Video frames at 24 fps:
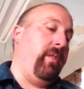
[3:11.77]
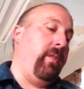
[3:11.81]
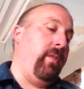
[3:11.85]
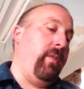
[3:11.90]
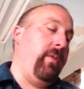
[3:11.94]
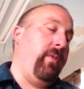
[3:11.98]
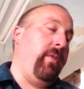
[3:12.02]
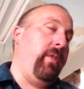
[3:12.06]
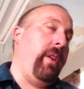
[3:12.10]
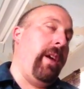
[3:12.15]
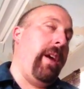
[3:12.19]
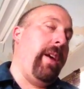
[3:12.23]
So
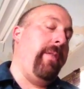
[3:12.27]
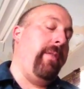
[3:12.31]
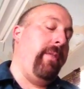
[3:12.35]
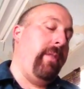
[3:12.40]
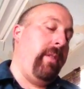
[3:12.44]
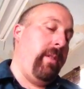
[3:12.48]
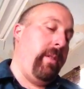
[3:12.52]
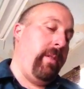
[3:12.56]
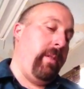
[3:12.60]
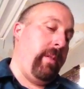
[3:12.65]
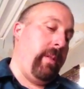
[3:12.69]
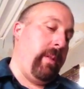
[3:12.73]
if you have
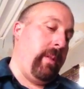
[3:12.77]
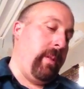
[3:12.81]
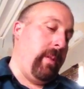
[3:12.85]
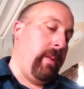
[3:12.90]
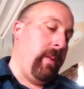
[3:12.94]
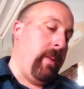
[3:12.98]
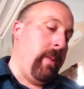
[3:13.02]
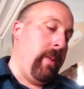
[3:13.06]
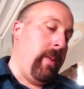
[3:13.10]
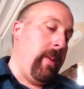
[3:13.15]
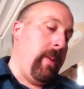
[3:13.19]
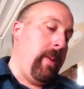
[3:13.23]
a
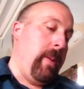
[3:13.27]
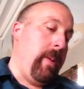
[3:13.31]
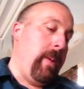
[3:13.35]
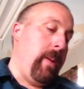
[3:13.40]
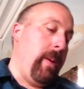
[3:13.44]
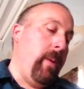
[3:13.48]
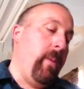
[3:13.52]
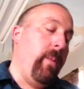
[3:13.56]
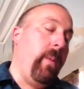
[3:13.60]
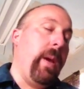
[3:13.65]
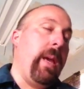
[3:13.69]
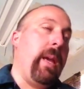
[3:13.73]

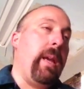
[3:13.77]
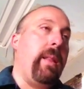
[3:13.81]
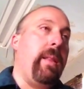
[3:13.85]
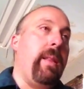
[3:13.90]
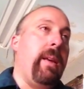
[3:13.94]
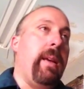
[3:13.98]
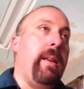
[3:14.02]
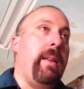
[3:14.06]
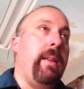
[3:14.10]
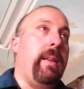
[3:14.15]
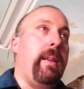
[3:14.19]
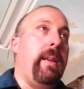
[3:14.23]
wing
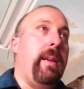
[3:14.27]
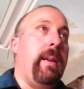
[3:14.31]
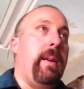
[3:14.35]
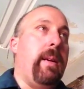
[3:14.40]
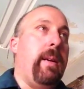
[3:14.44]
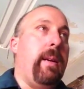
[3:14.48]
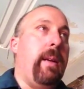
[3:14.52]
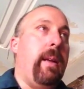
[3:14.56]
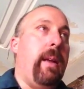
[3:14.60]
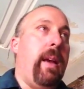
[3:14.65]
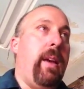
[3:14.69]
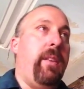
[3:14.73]
that
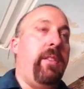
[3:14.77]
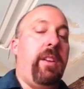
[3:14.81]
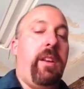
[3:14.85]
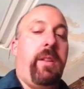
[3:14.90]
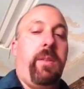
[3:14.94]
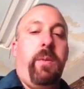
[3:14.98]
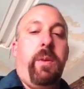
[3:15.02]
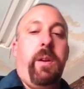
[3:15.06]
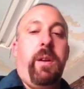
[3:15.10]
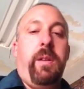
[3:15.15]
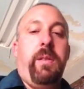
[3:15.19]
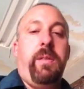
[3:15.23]
has
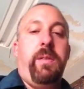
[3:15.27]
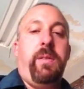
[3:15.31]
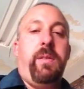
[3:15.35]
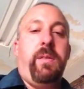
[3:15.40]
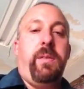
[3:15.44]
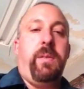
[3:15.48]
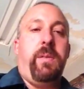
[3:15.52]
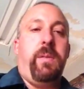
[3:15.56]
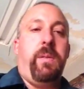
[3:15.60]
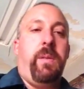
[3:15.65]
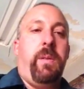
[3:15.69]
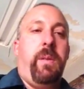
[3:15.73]
ailerons,